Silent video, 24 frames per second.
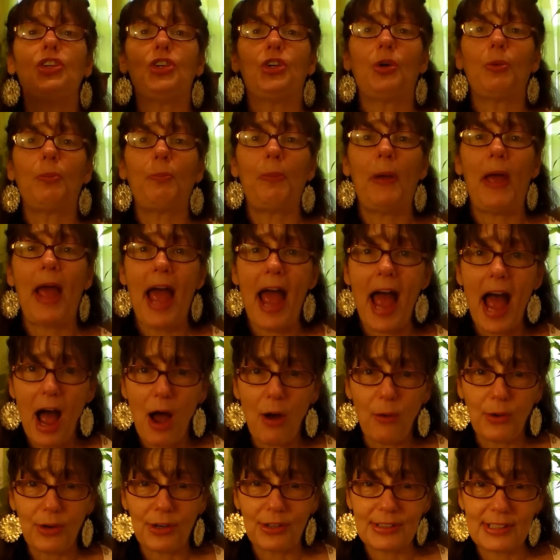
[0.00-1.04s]
your
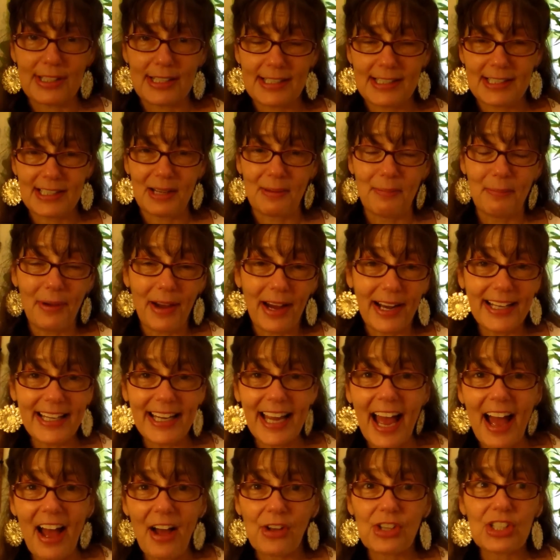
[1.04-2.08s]
power to somebody
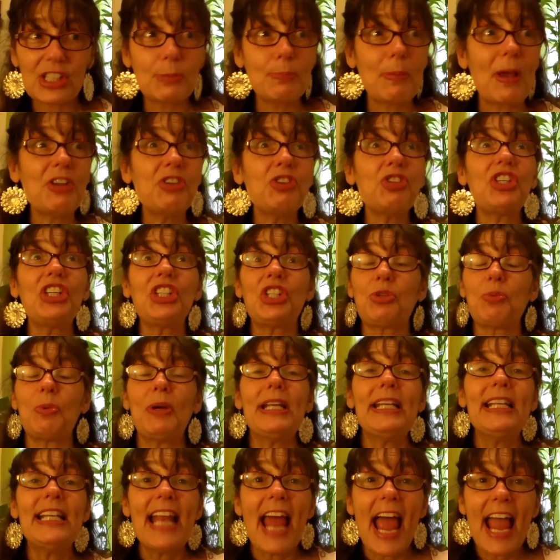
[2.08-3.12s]
else, especially to
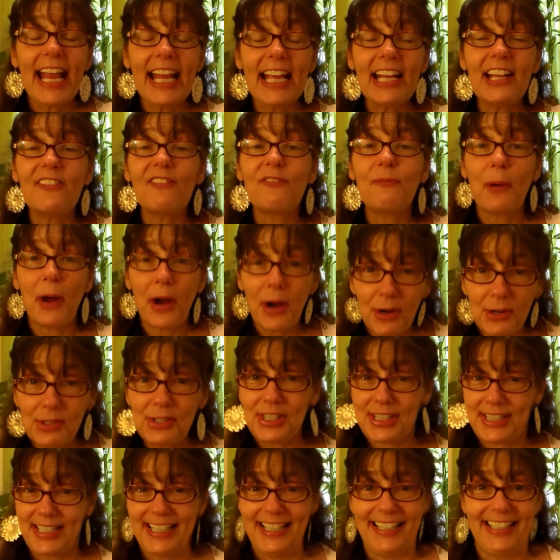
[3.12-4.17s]
a negative
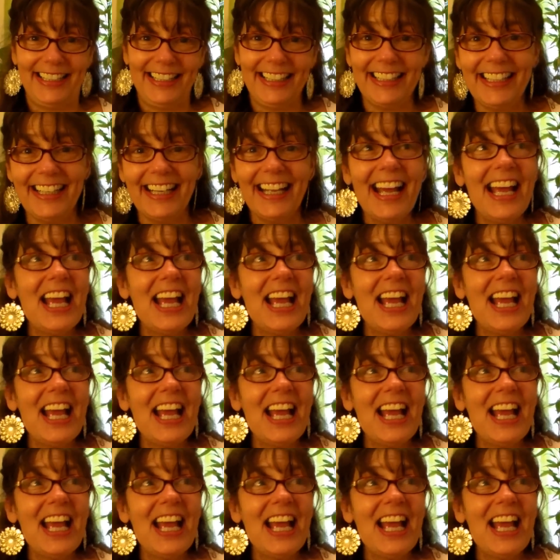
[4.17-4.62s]
person?